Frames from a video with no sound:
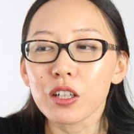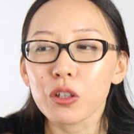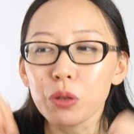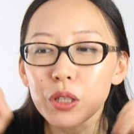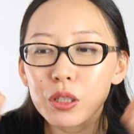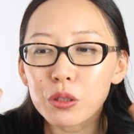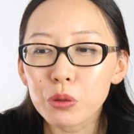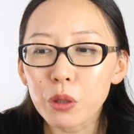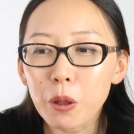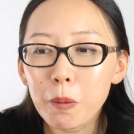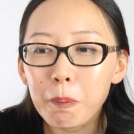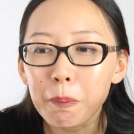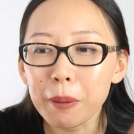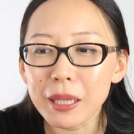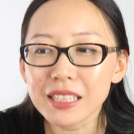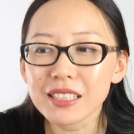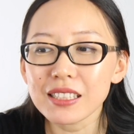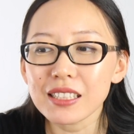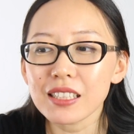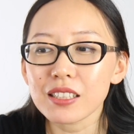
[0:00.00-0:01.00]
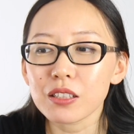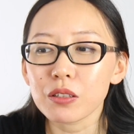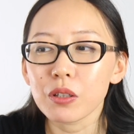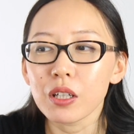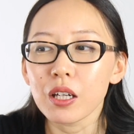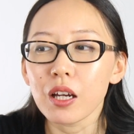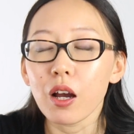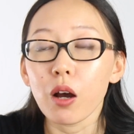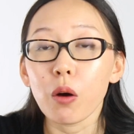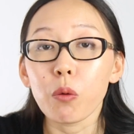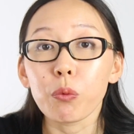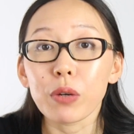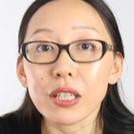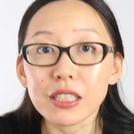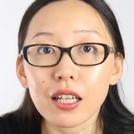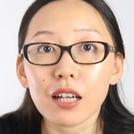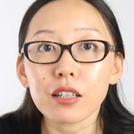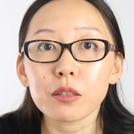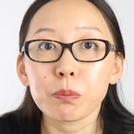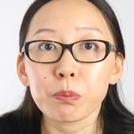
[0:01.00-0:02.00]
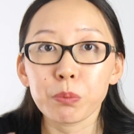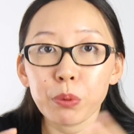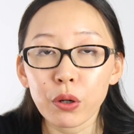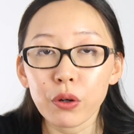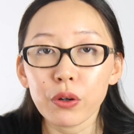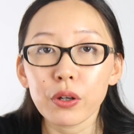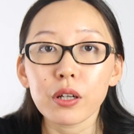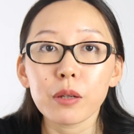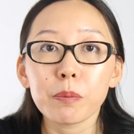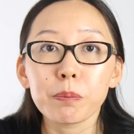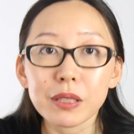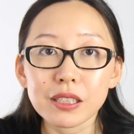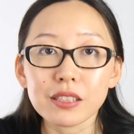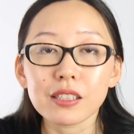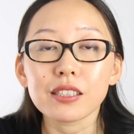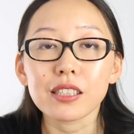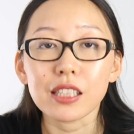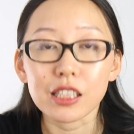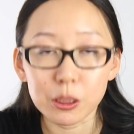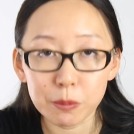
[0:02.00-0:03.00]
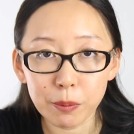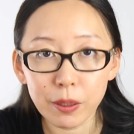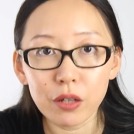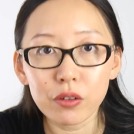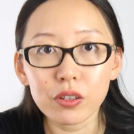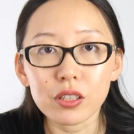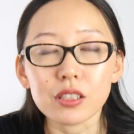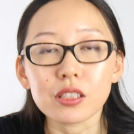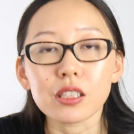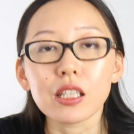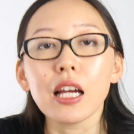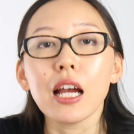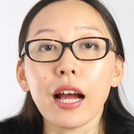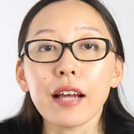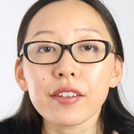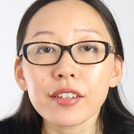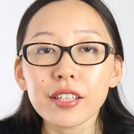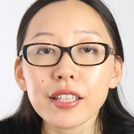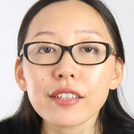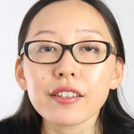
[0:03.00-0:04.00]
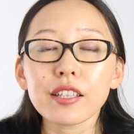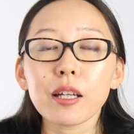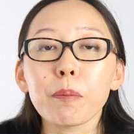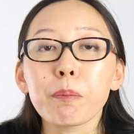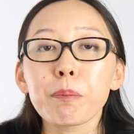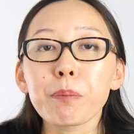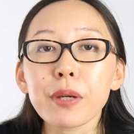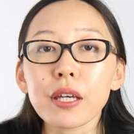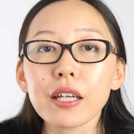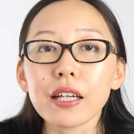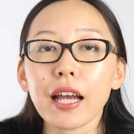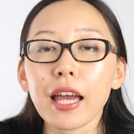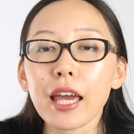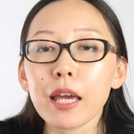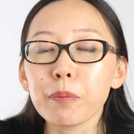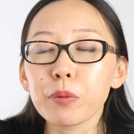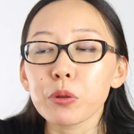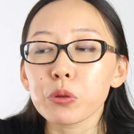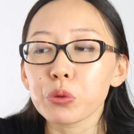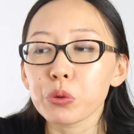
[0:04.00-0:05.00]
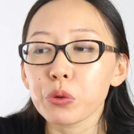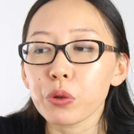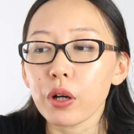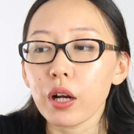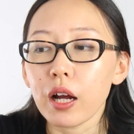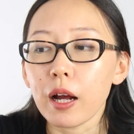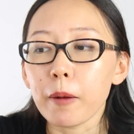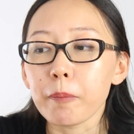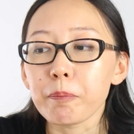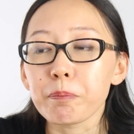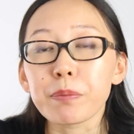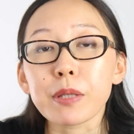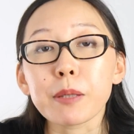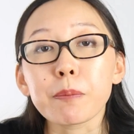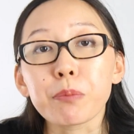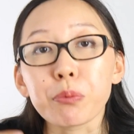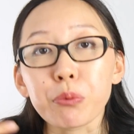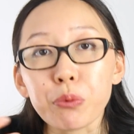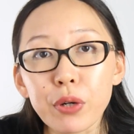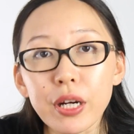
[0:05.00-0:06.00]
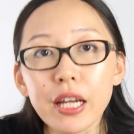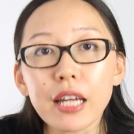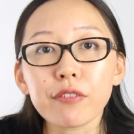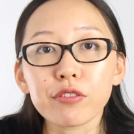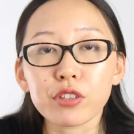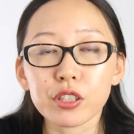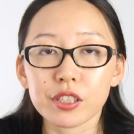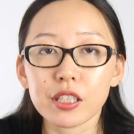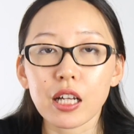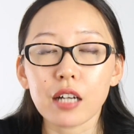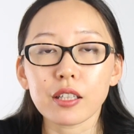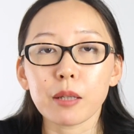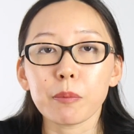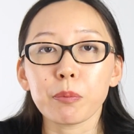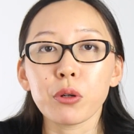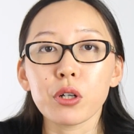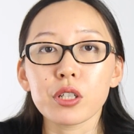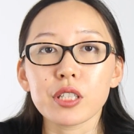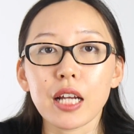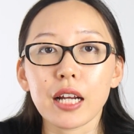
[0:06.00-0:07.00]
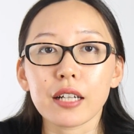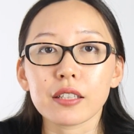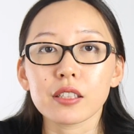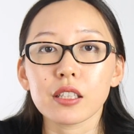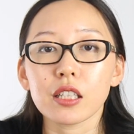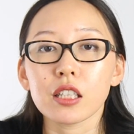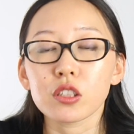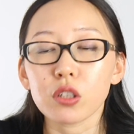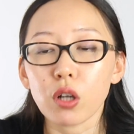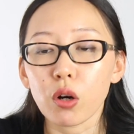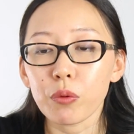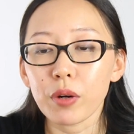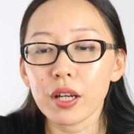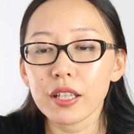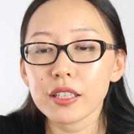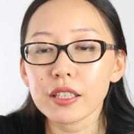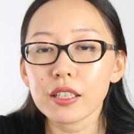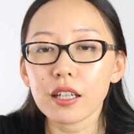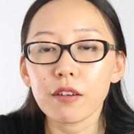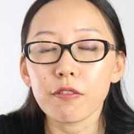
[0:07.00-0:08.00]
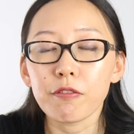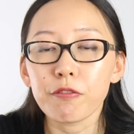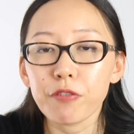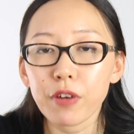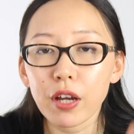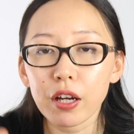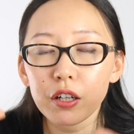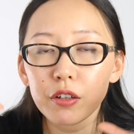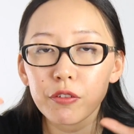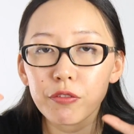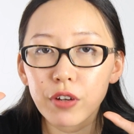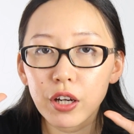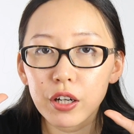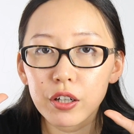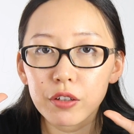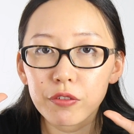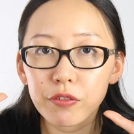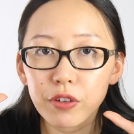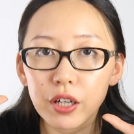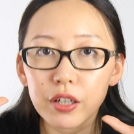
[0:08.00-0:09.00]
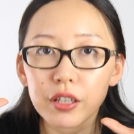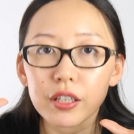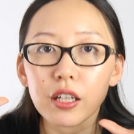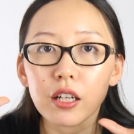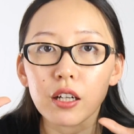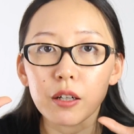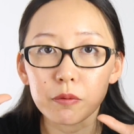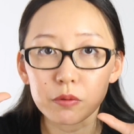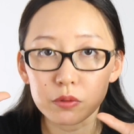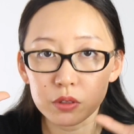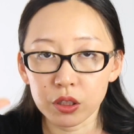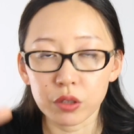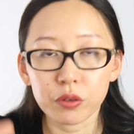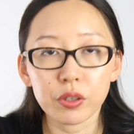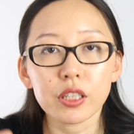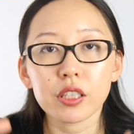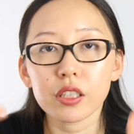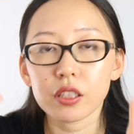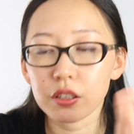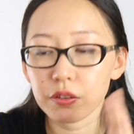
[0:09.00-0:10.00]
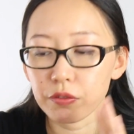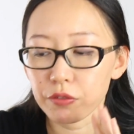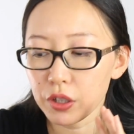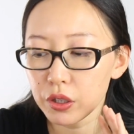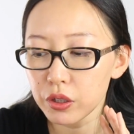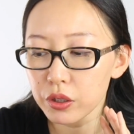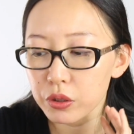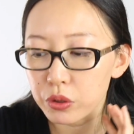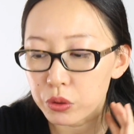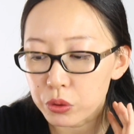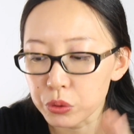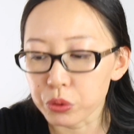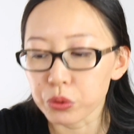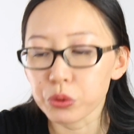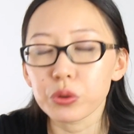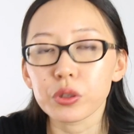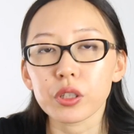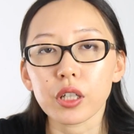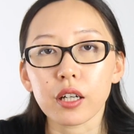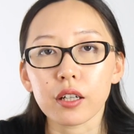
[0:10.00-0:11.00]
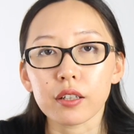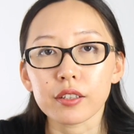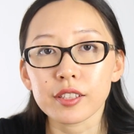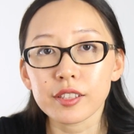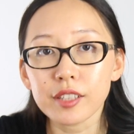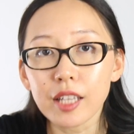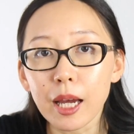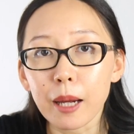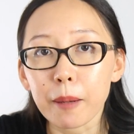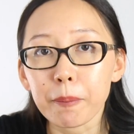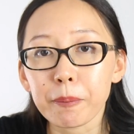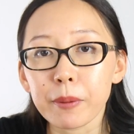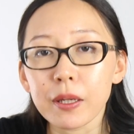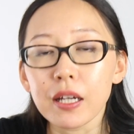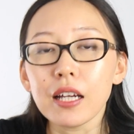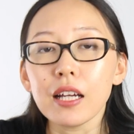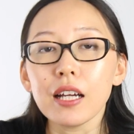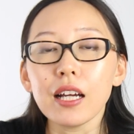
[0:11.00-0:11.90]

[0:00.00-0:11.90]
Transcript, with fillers: going to a business um, without prior business experience, I think that being able to um, be brave to start that project is already a very, very, very um, courageous, a very good uh, step.